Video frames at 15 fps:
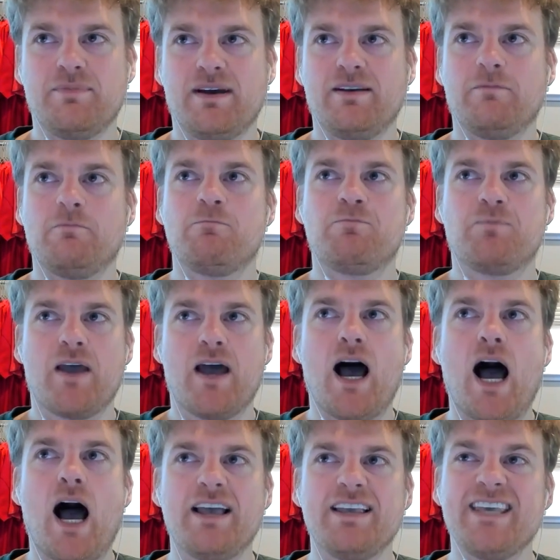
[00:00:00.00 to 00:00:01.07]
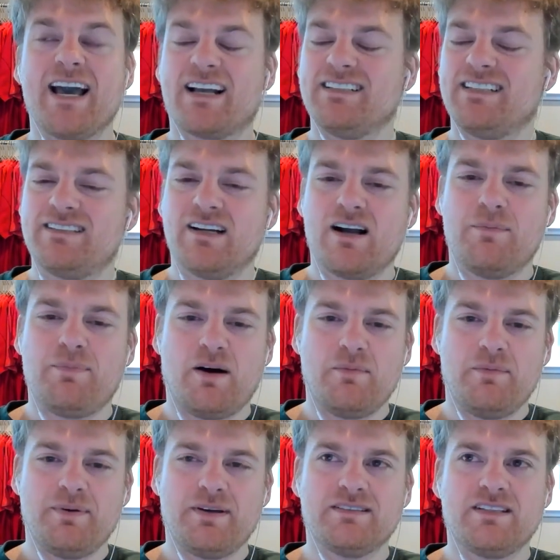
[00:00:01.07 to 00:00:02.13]
But yeah, because it snuck up on
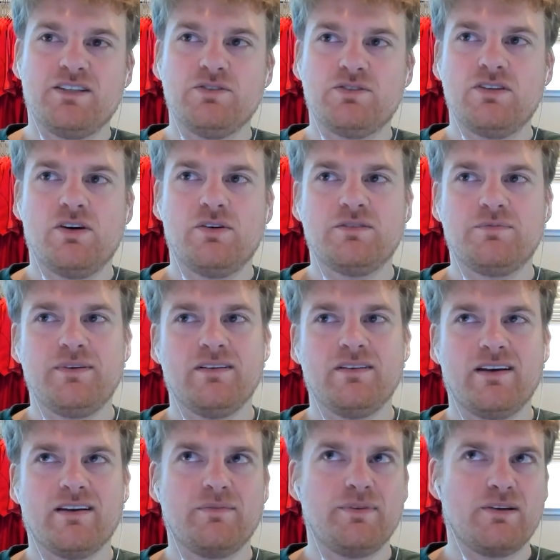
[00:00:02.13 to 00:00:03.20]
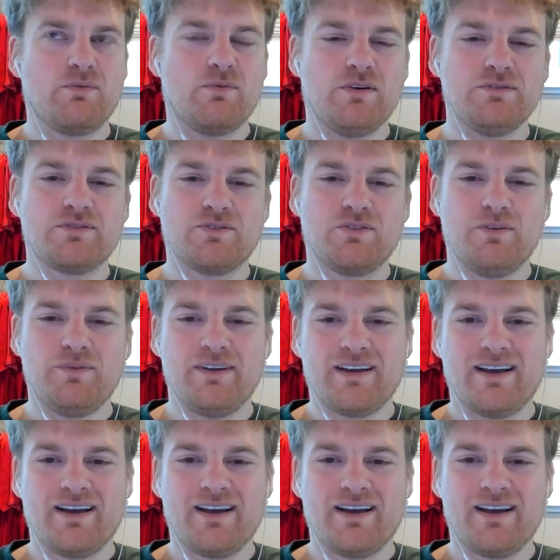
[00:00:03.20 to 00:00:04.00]
me because it used to always be like one school would be like,